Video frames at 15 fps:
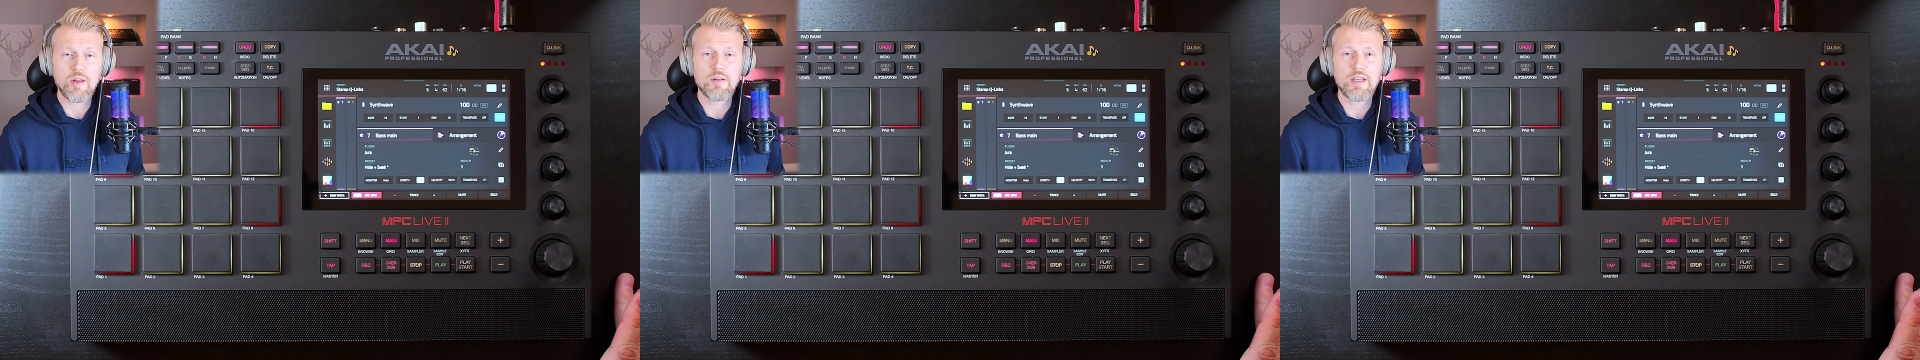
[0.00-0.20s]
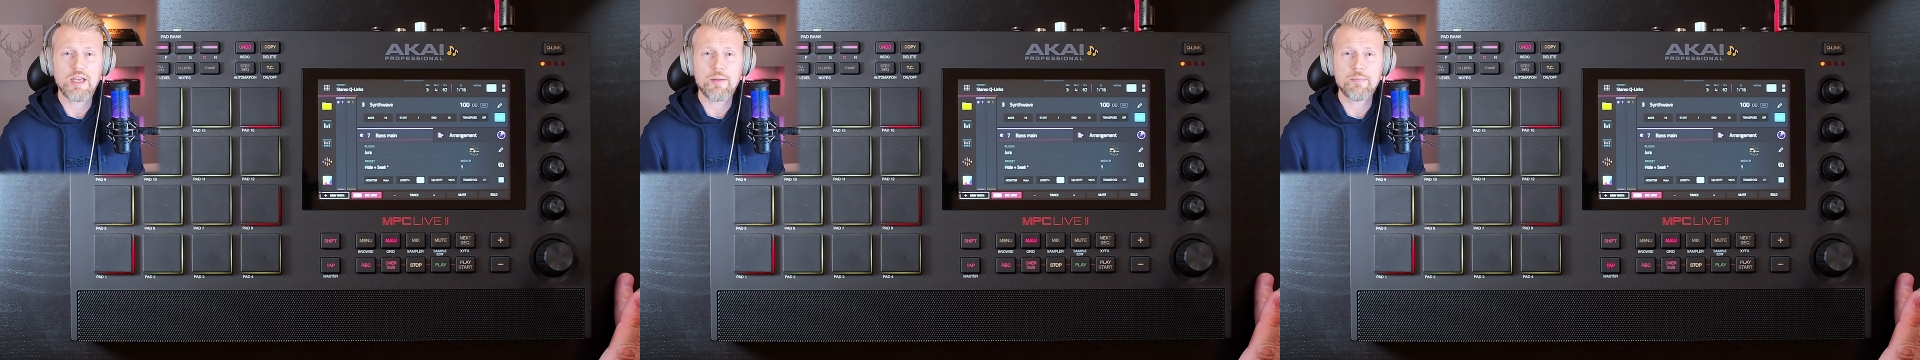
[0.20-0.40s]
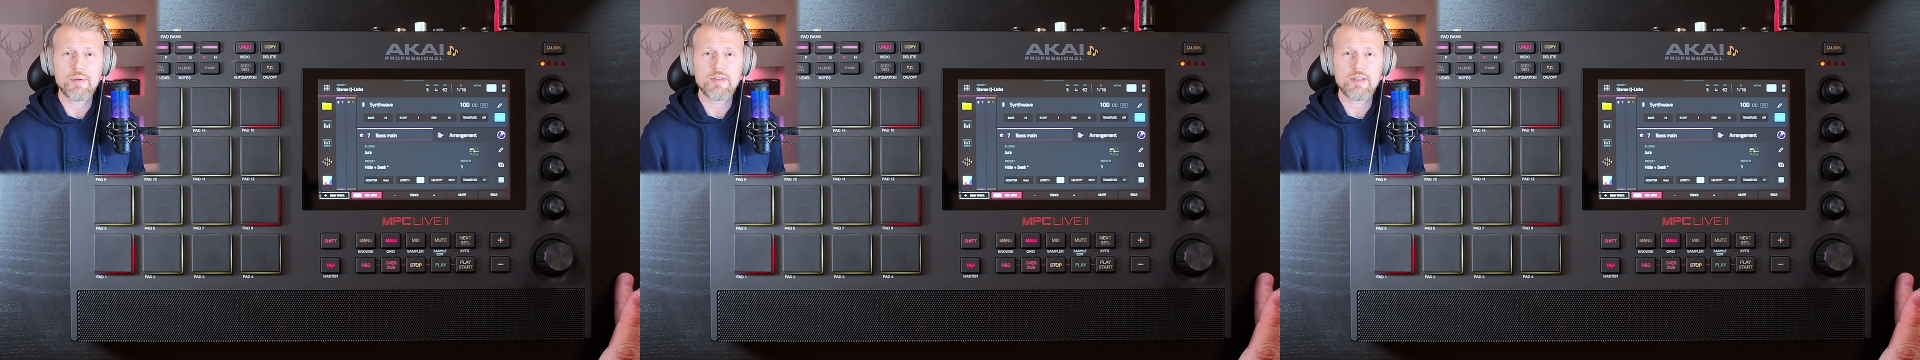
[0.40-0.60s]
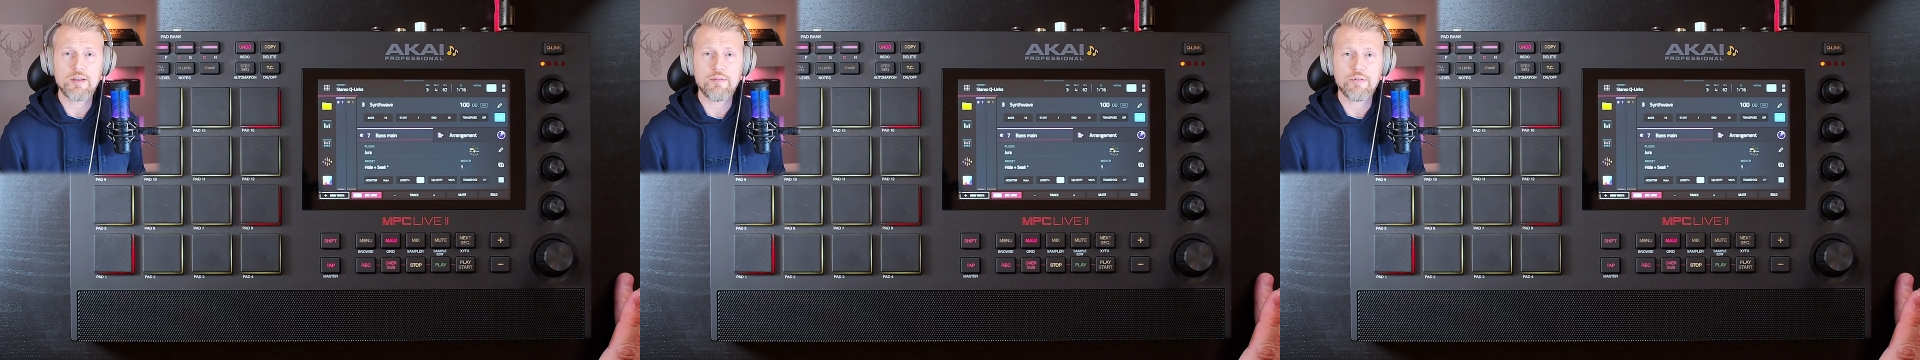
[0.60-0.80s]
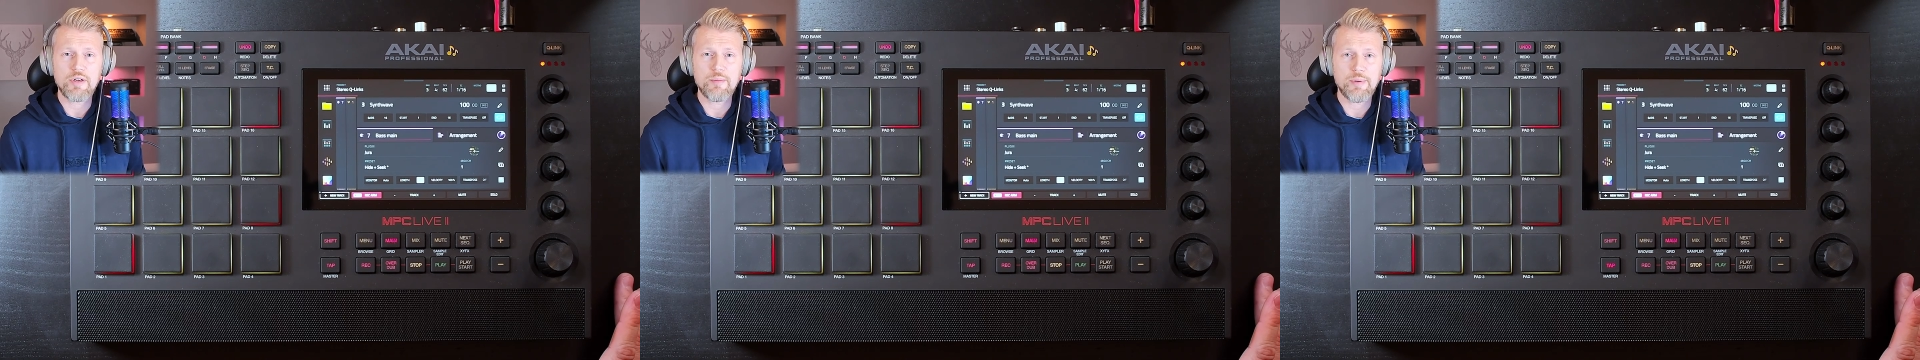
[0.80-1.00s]
on the
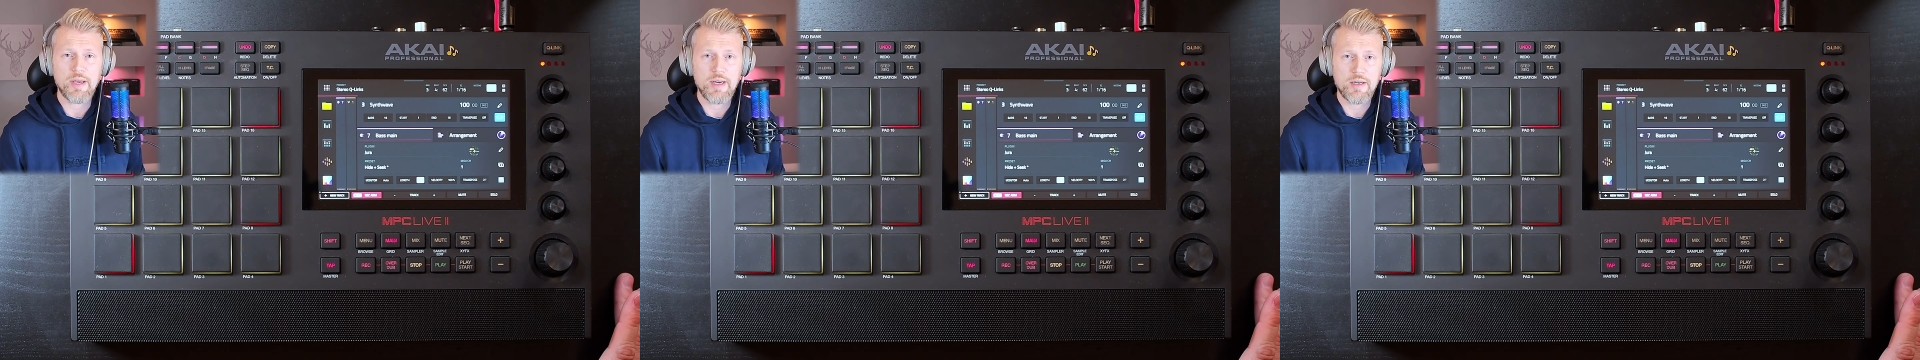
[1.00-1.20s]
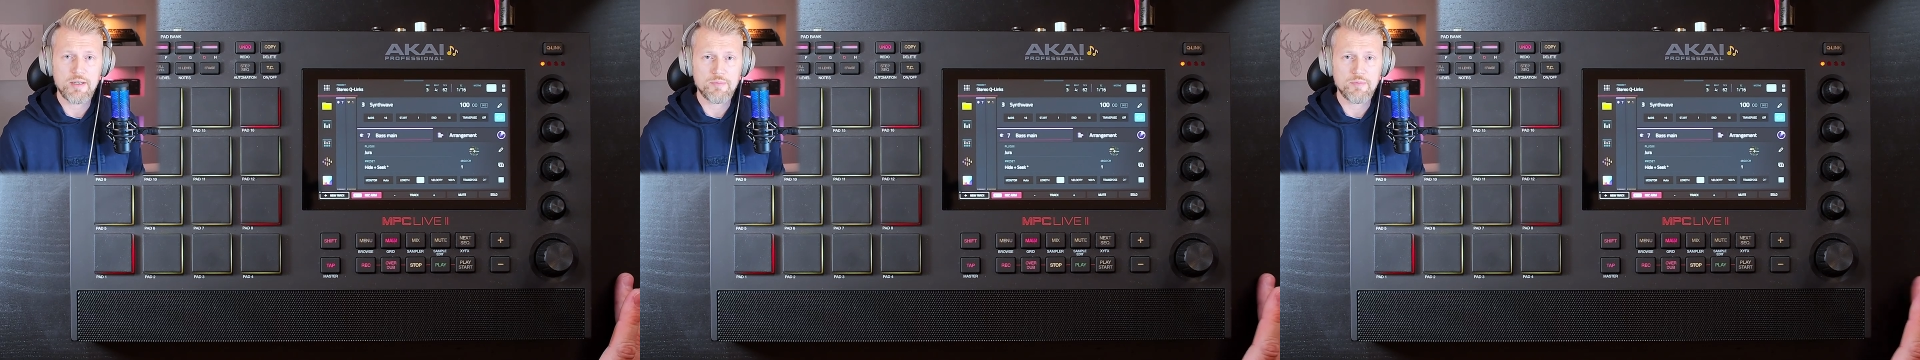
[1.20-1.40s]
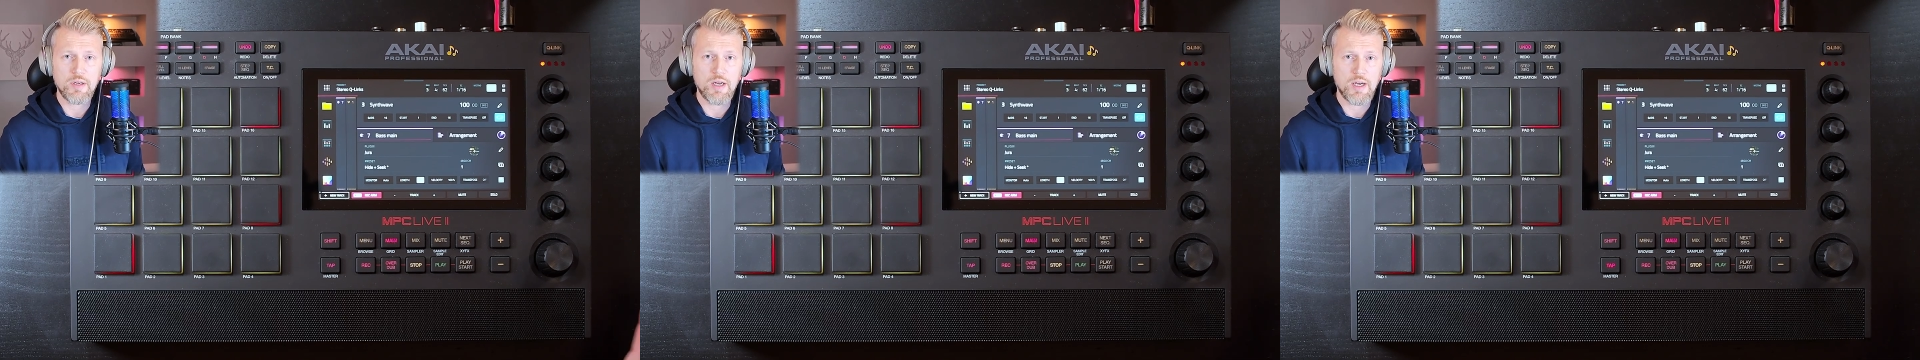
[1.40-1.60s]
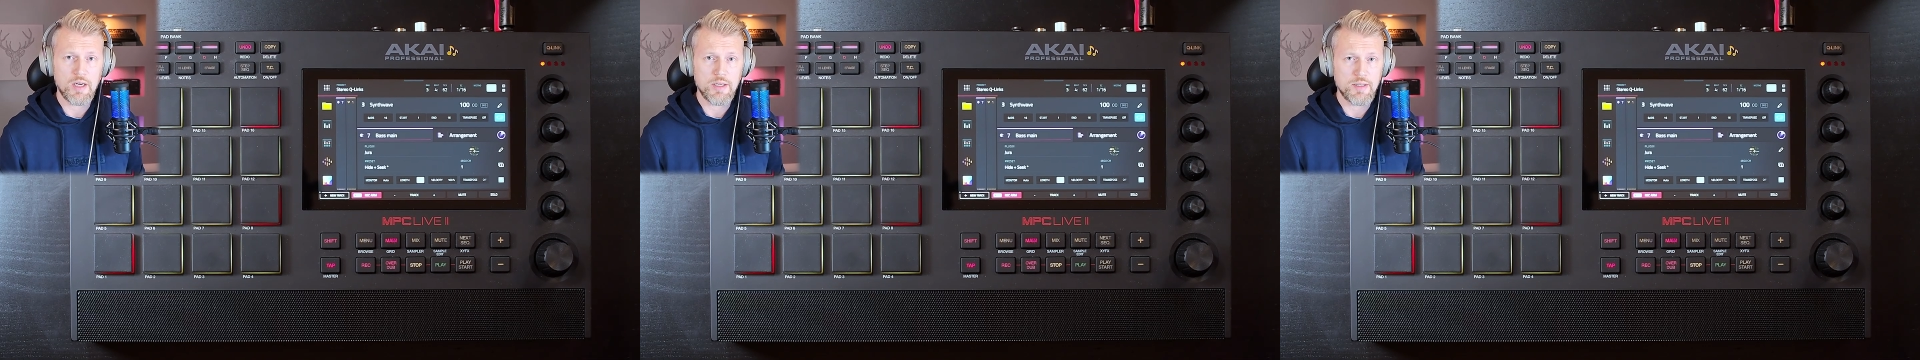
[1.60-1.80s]
MPC3 beta.